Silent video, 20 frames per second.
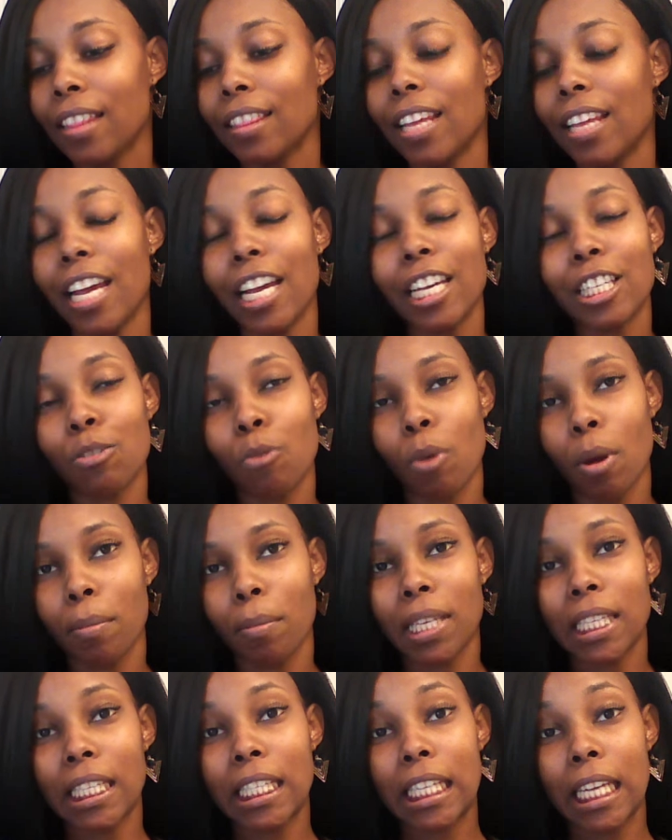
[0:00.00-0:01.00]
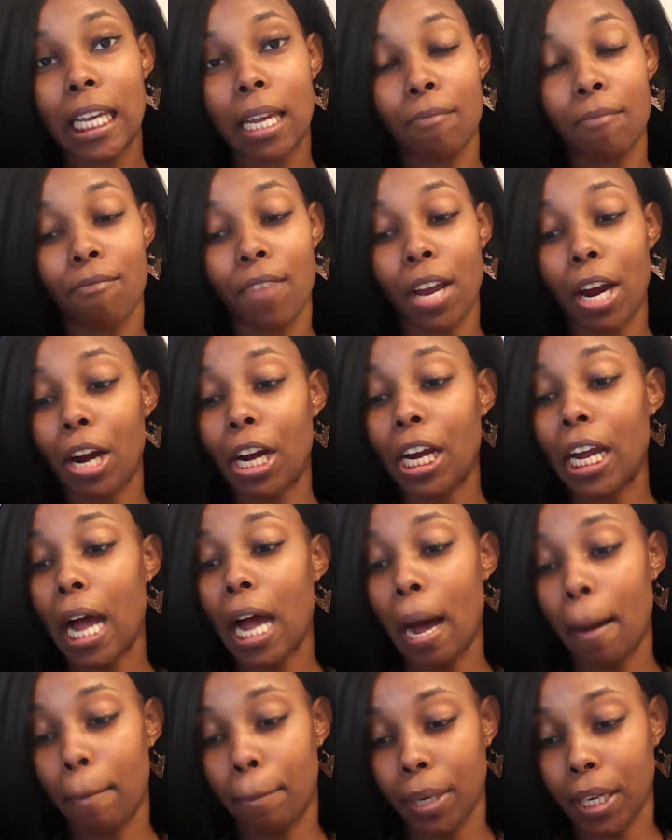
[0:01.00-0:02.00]
these women seem very
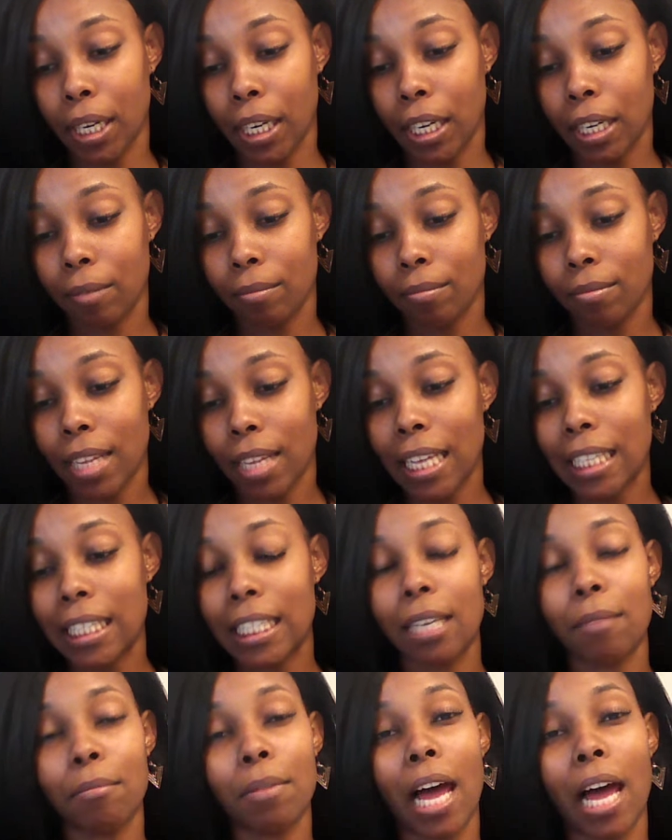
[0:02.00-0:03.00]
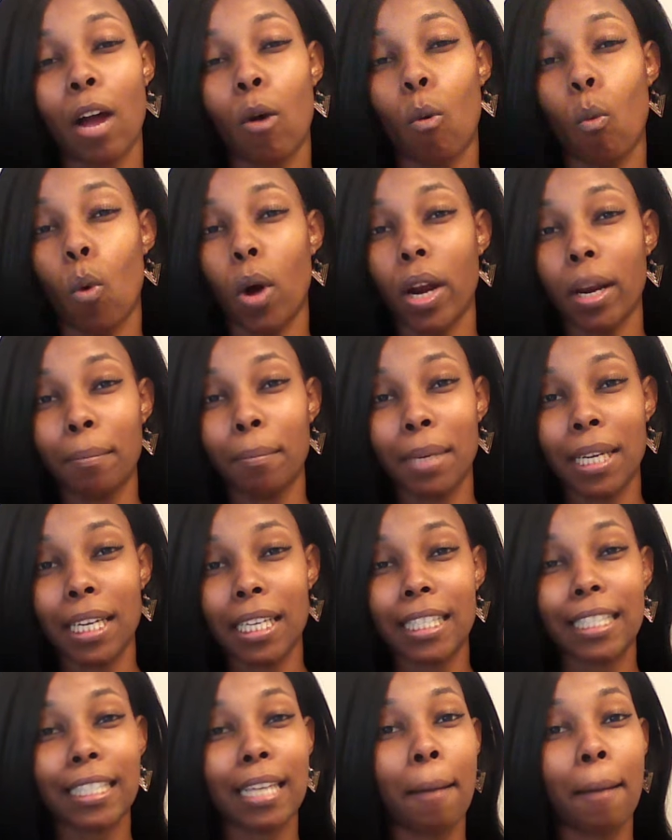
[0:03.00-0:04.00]
uppity. They seem like want to be
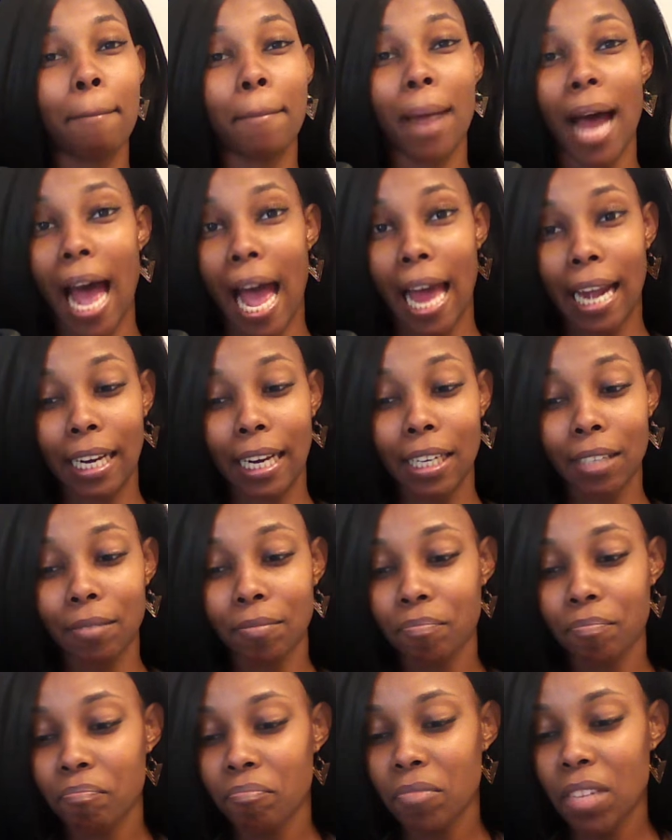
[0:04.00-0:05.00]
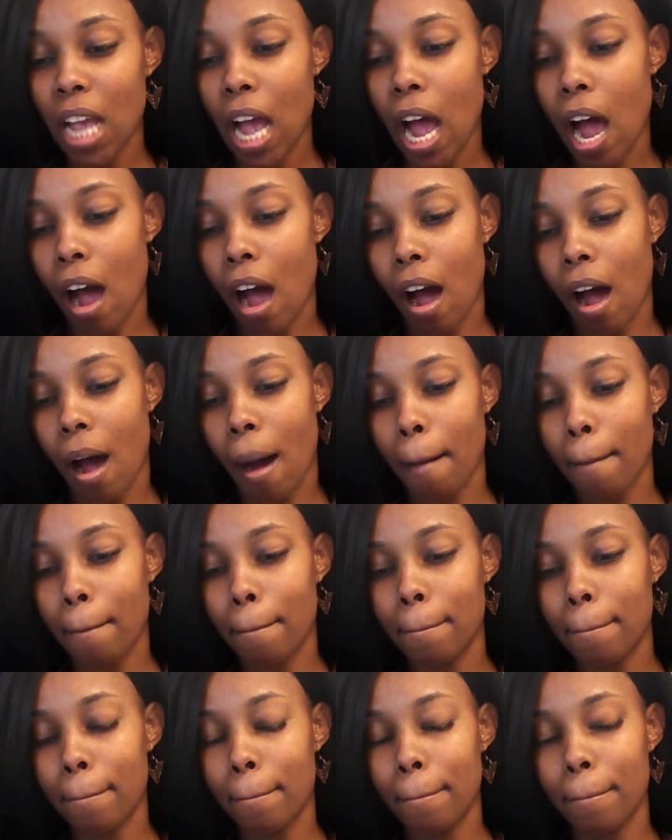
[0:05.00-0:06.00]
somebody.
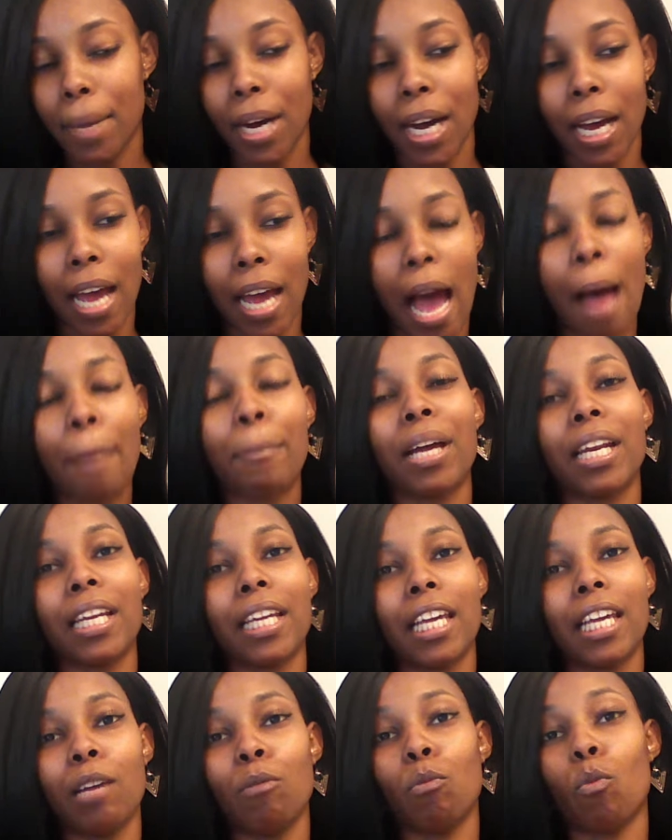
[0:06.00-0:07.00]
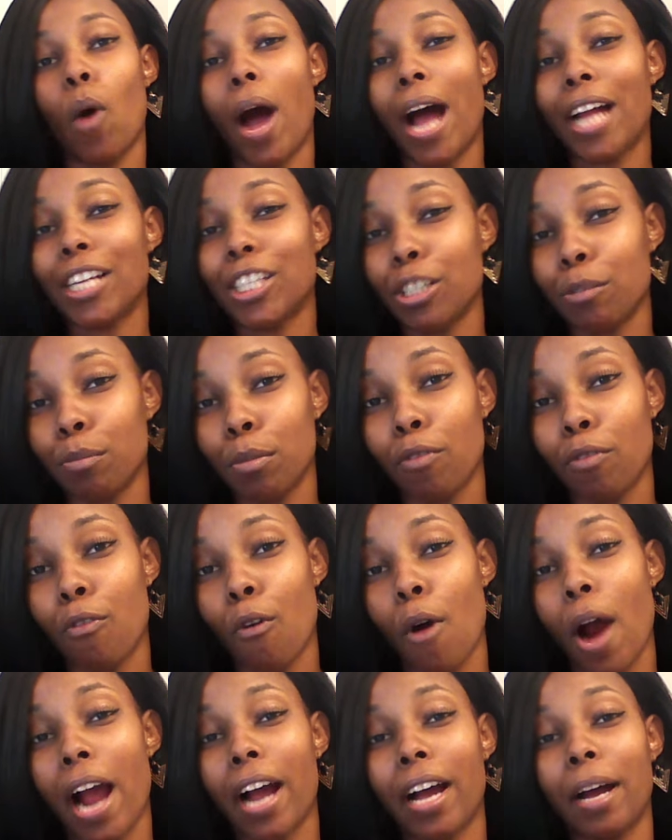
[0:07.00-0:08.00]
Um, but I'm going to keep watching
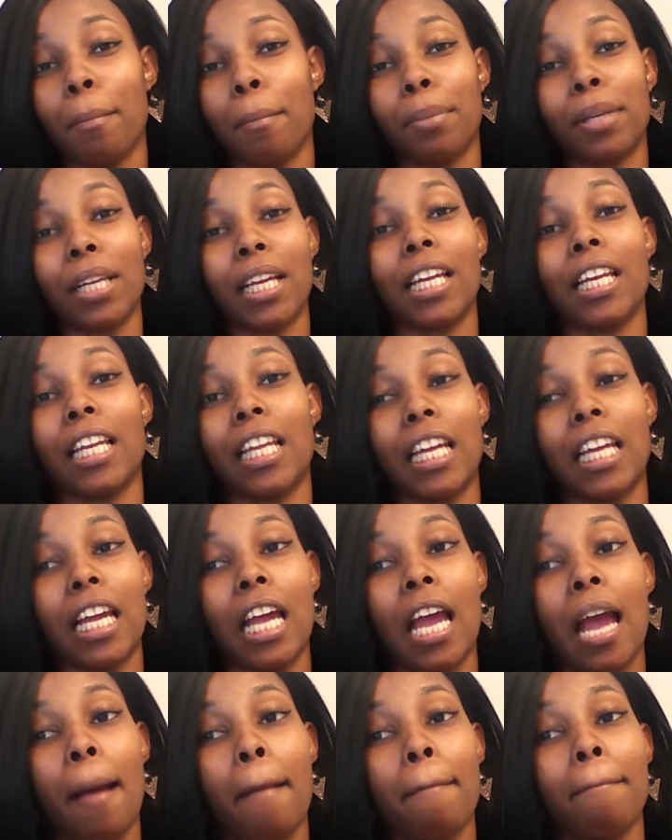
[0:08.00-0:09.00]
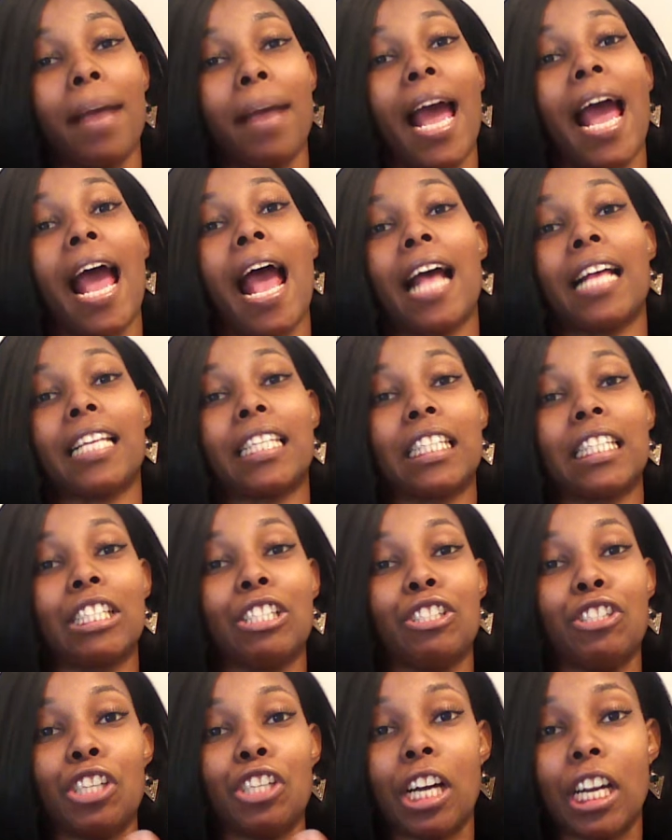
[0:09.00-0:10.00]
before I completely pass
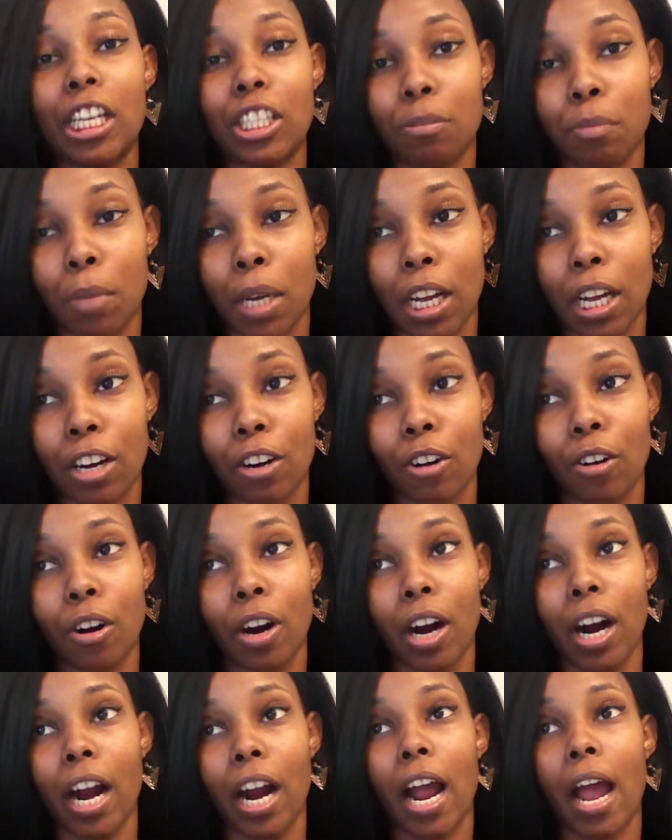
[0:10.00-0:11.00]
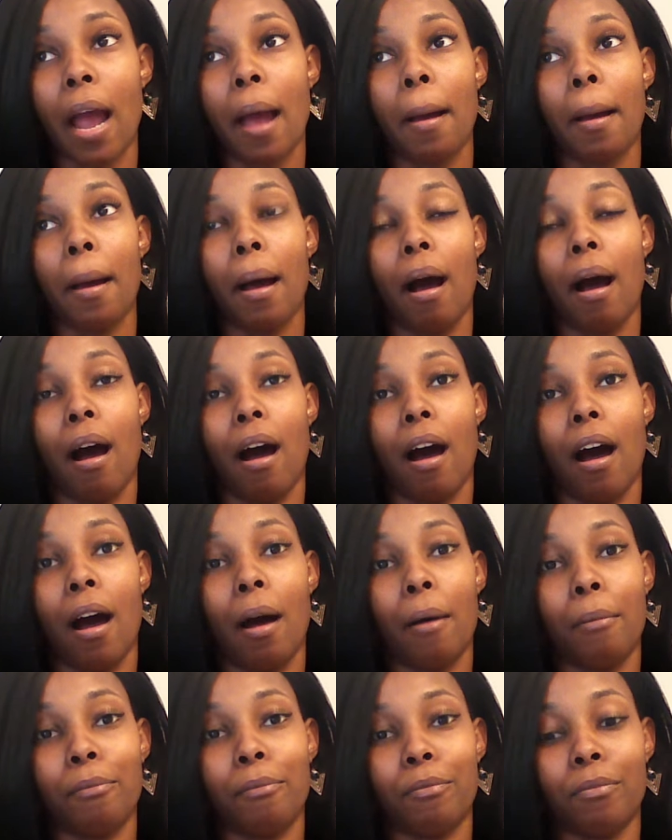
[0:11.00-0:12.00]
judgment or
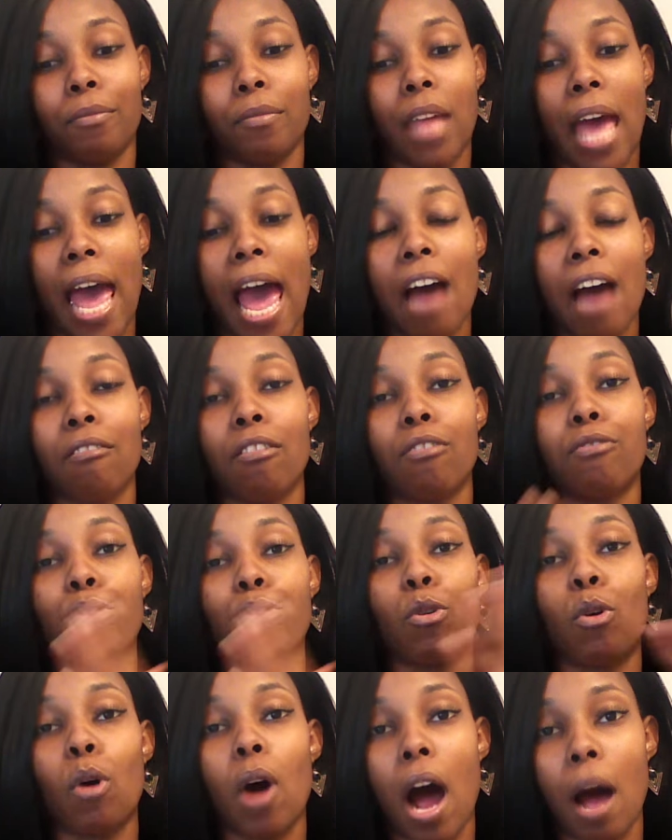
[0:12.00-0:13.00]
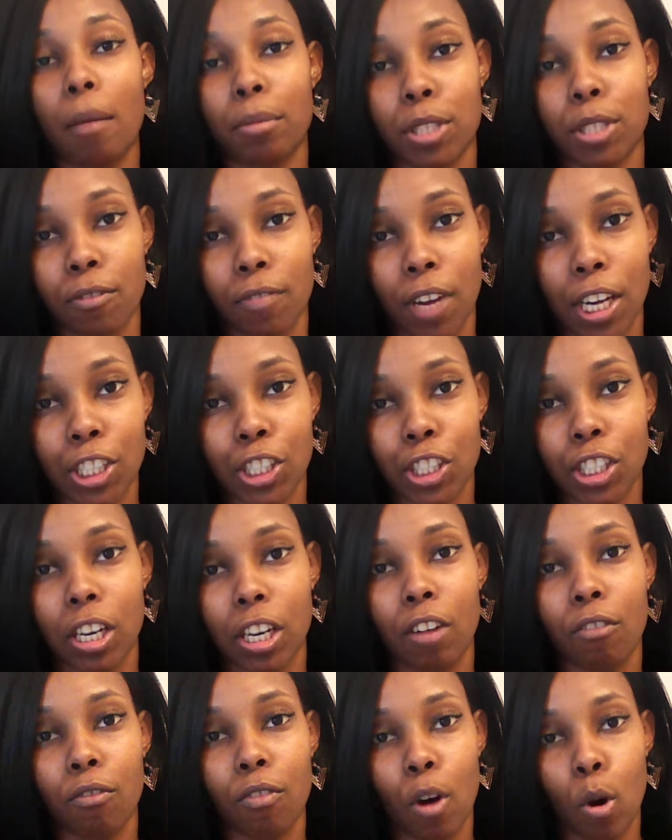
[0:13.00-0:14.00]
um, have a full observation
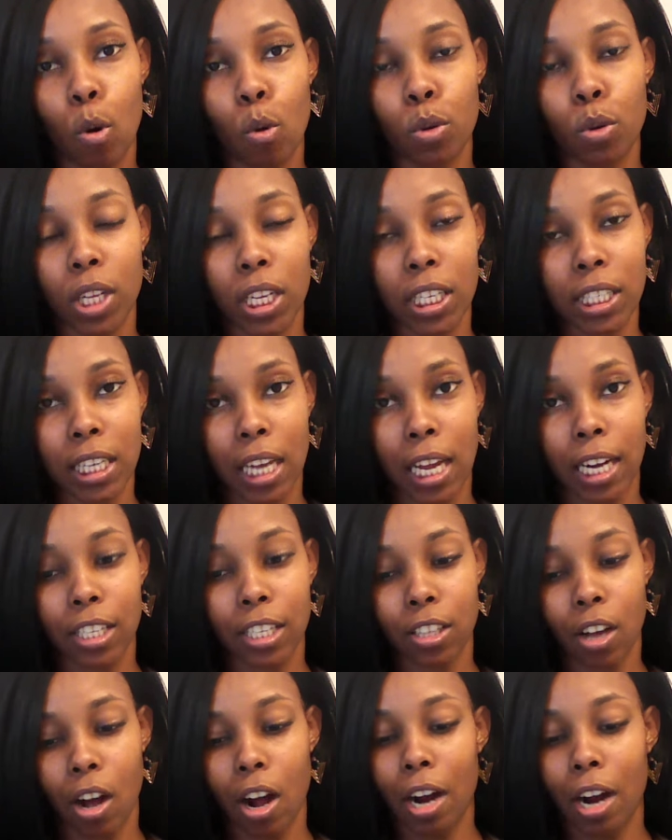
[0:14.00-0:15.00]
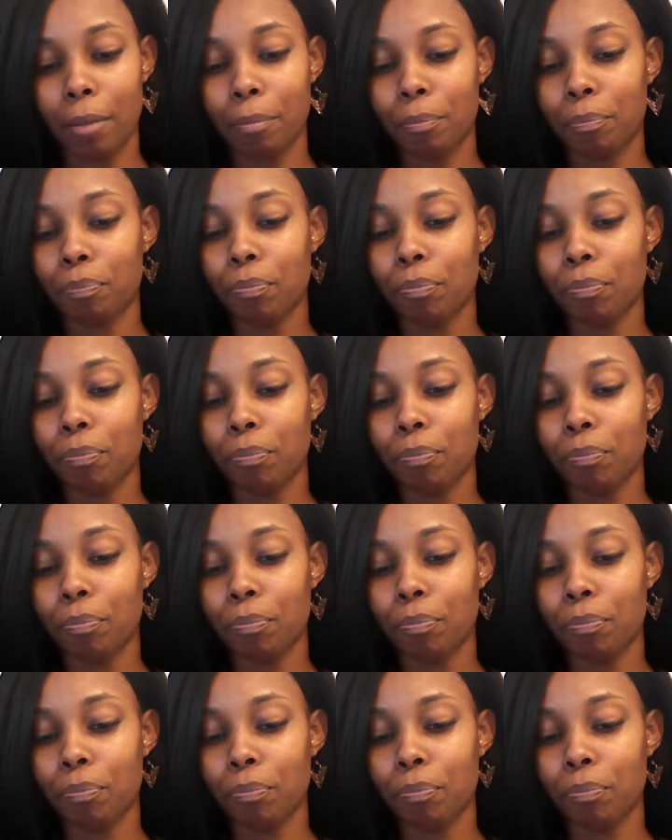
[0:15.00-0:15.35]
of who these ladies are.